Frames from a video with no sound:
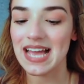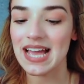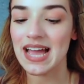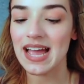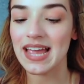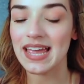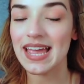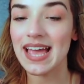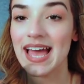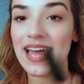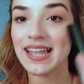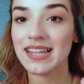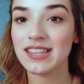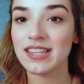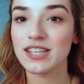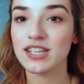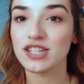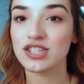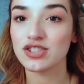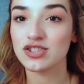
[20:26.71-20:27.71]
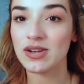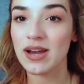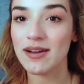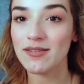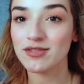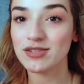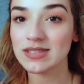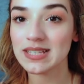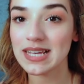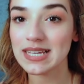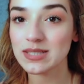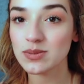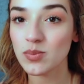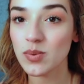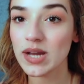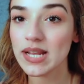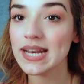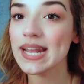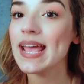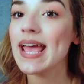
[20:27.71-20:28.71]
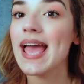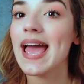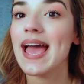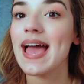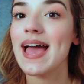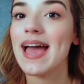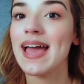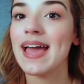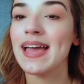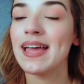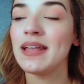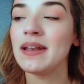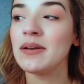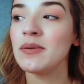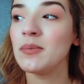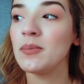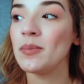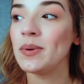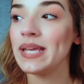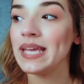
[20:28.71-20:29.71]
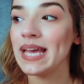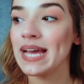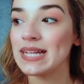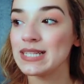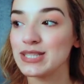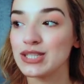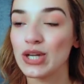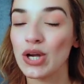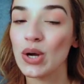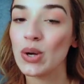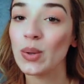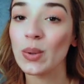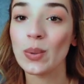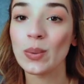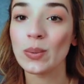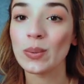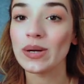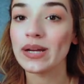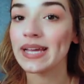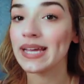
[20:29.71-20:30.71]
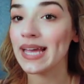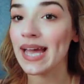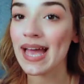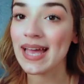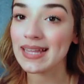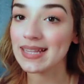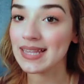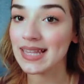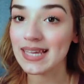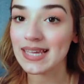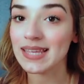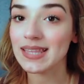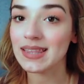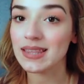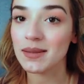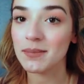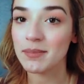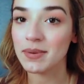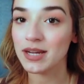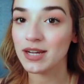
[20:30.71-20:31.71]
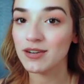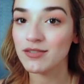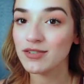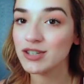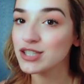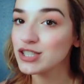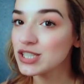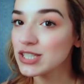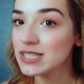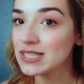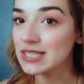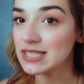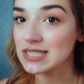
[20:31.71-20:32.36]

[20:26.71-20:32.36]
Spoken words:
I had the travel size one, and we had to go get like the bigger version.